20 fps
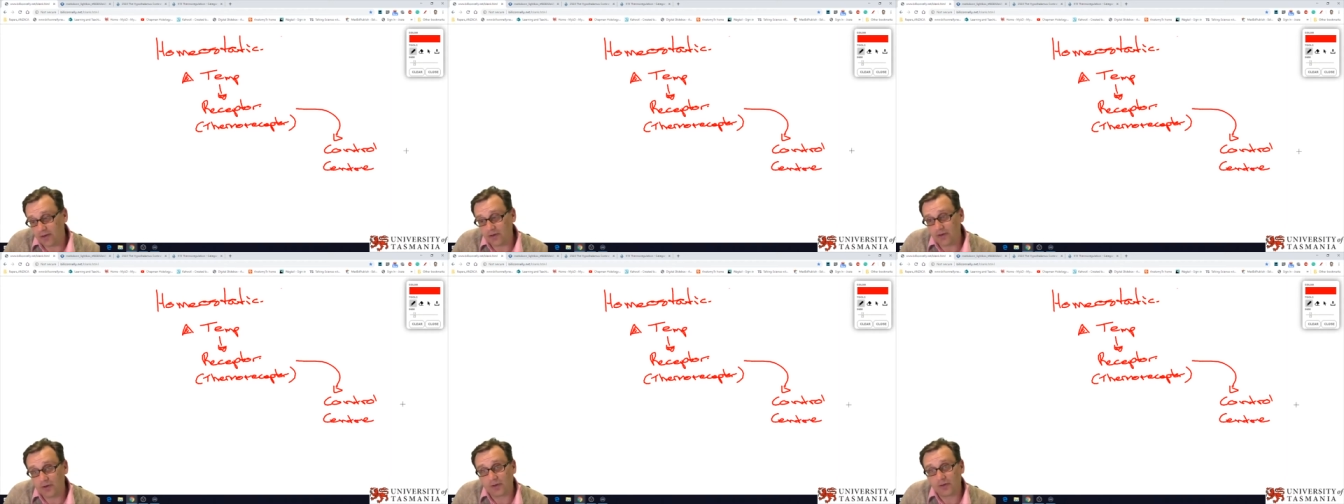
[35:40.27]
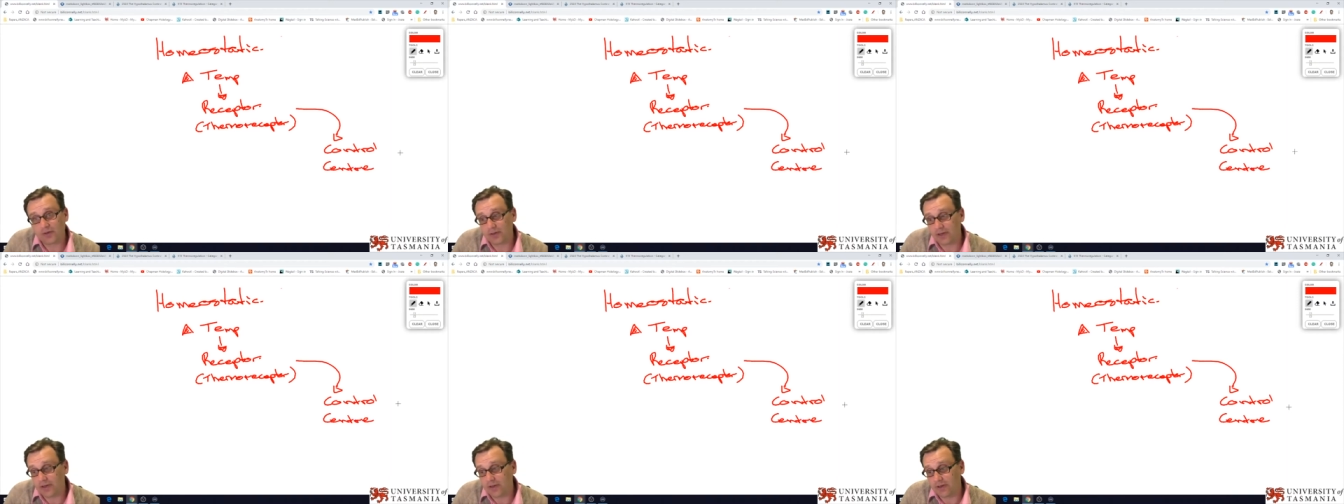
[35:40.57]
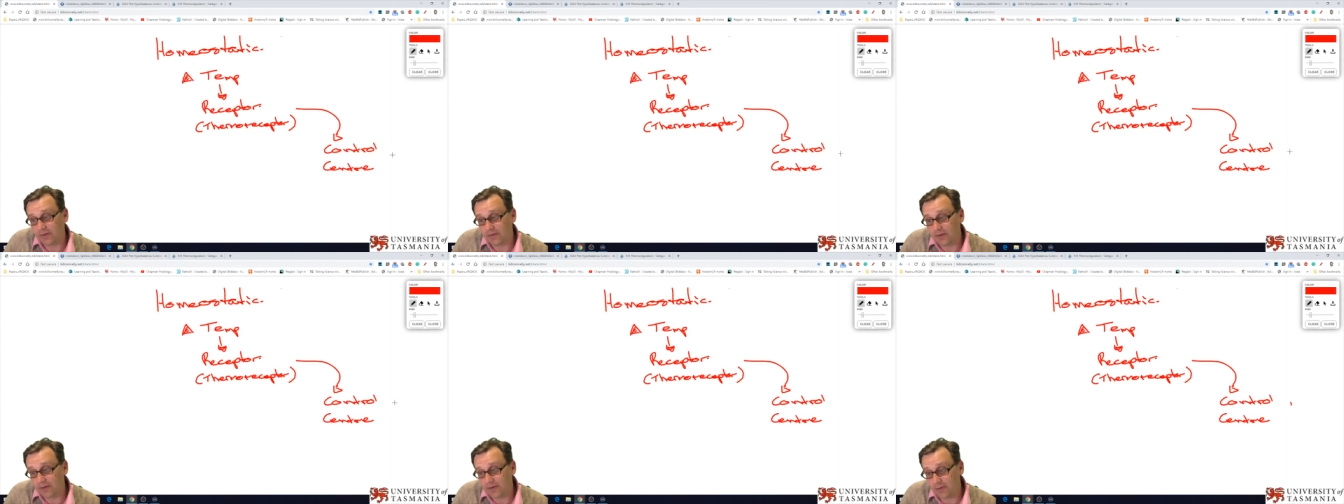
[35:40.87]
that
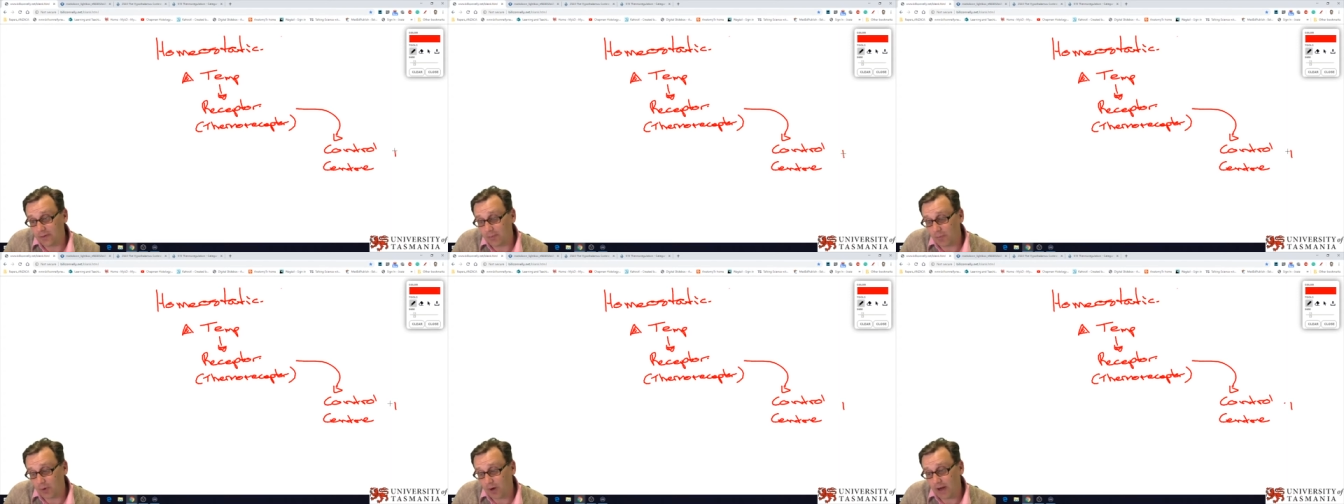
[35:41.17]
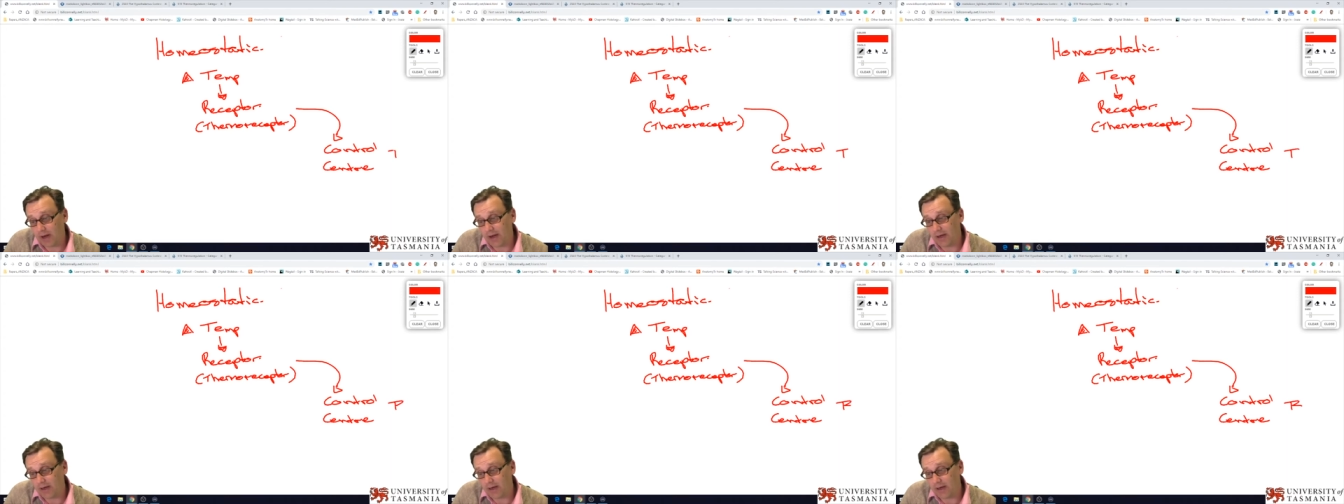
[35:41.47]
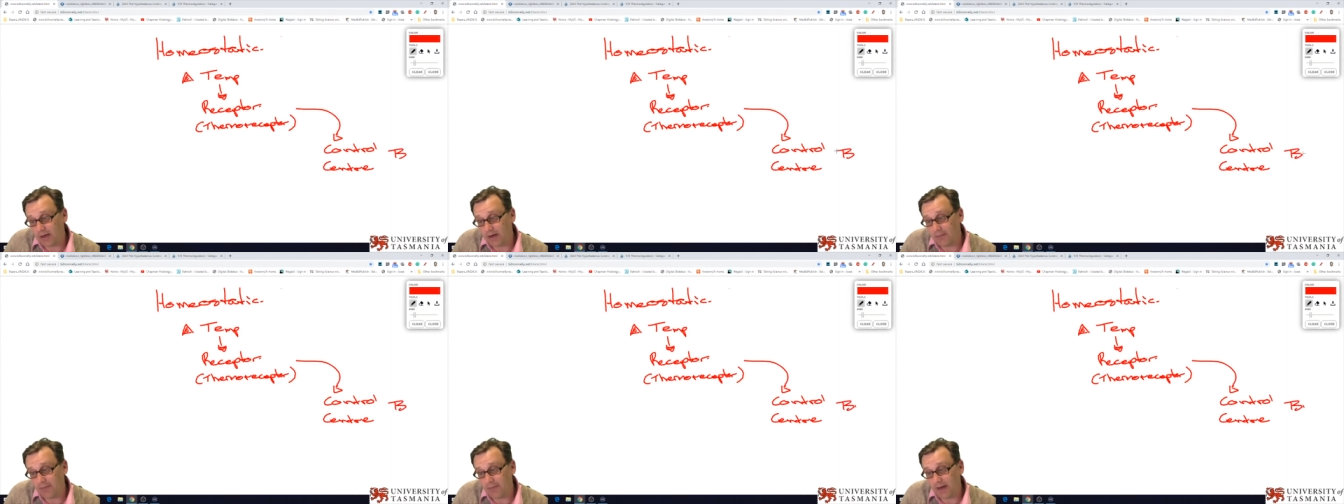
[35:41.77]
control center is the
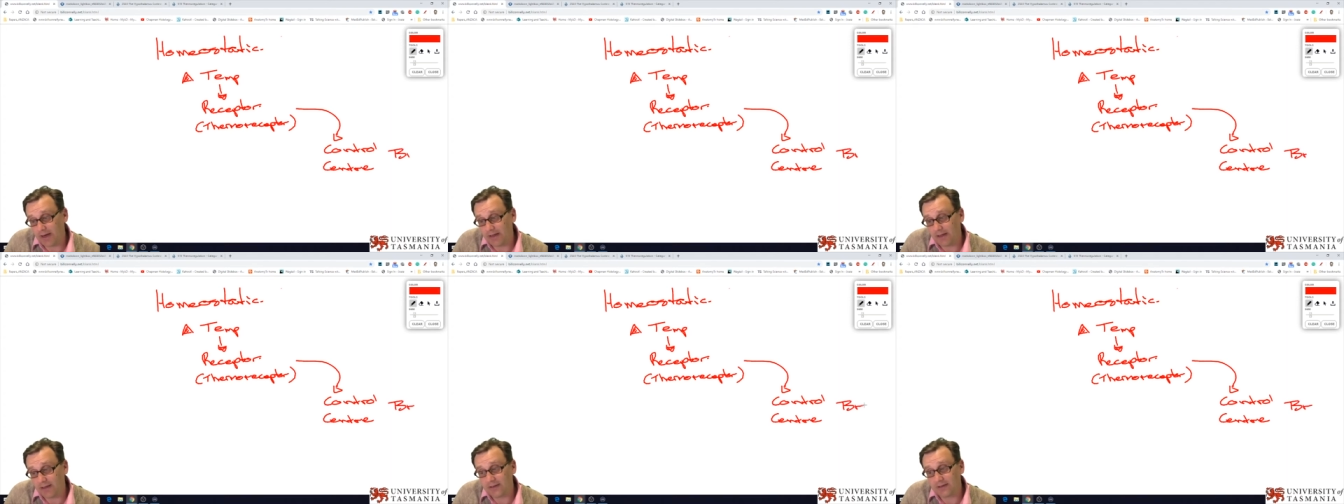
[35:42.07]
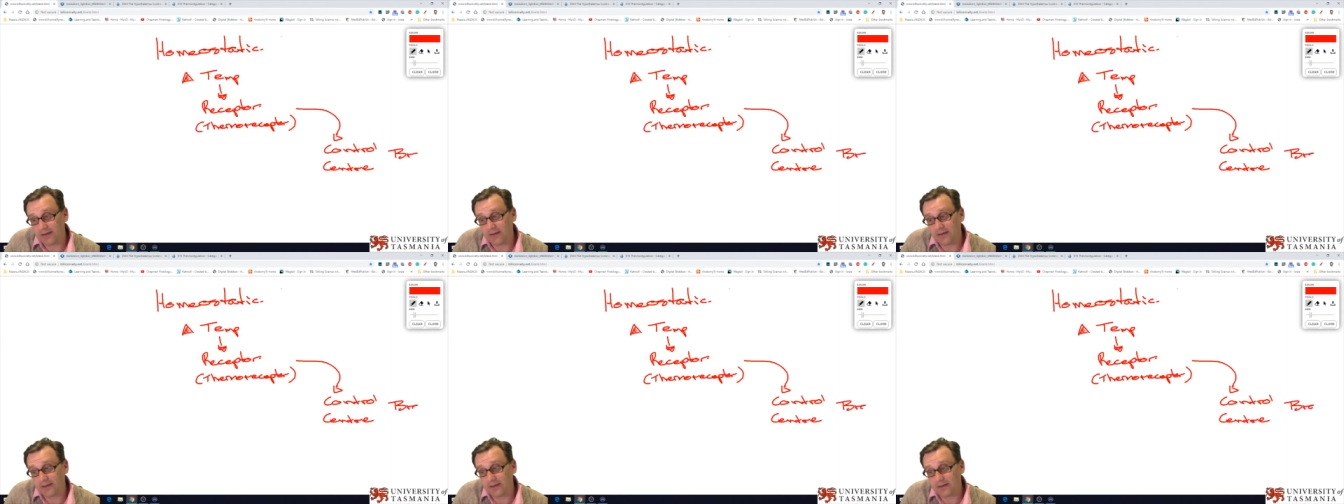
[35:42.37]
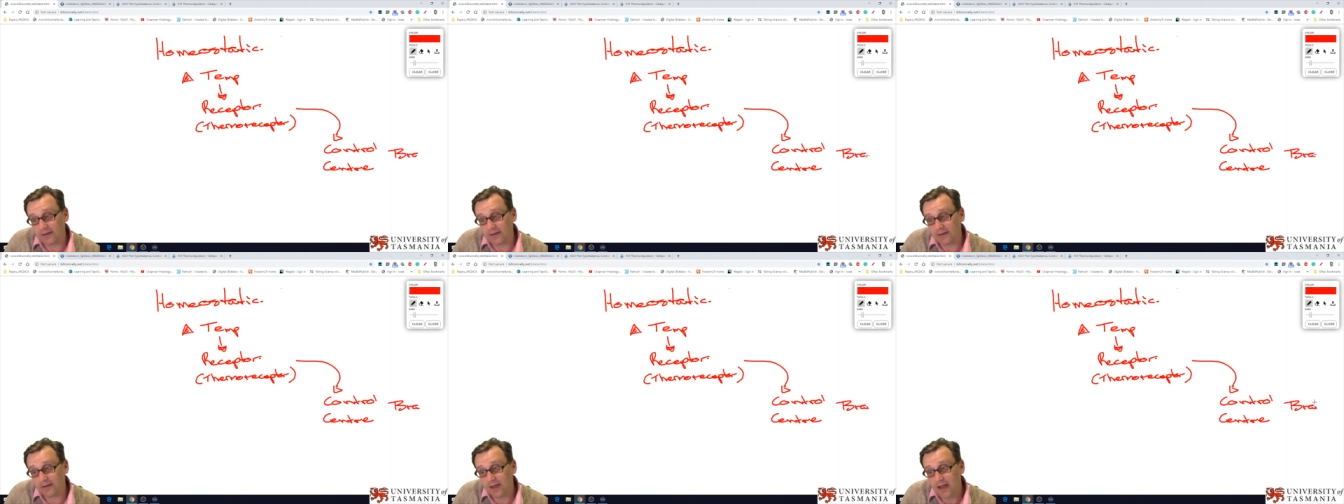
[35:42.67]
brain, and in many
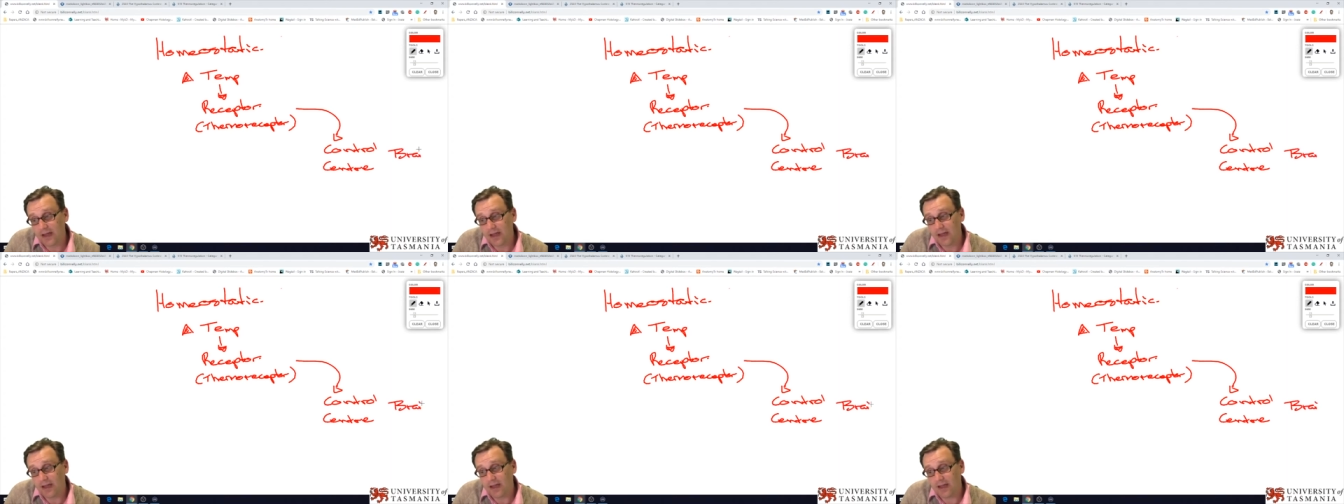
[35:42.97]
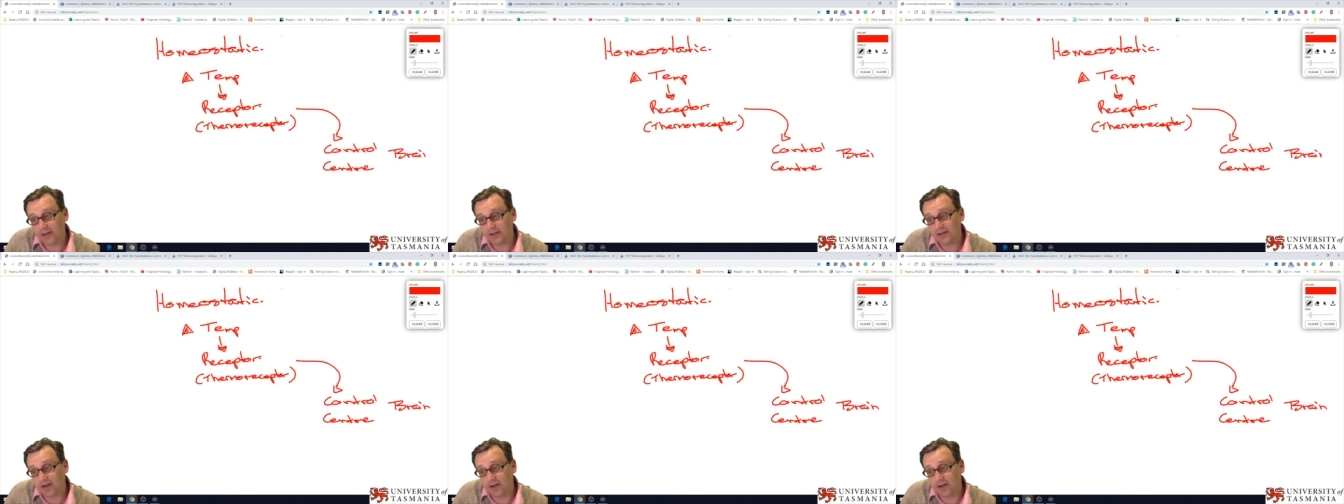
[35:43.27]
instances,